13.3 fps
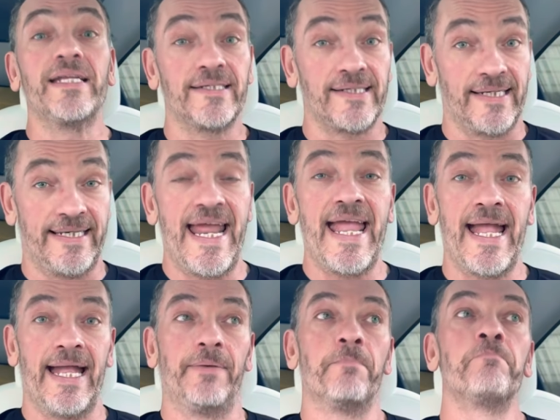
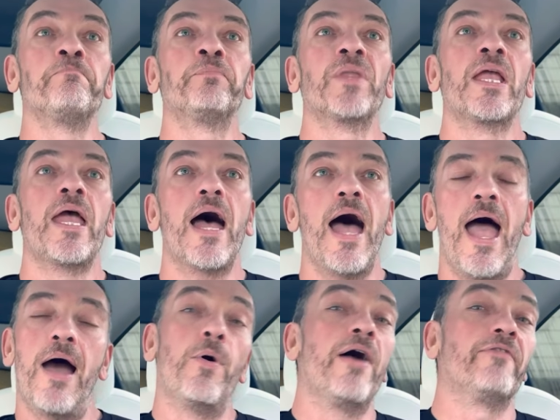sedan.
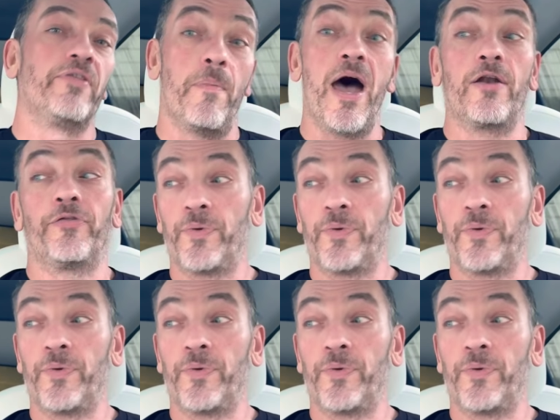However, the Model 3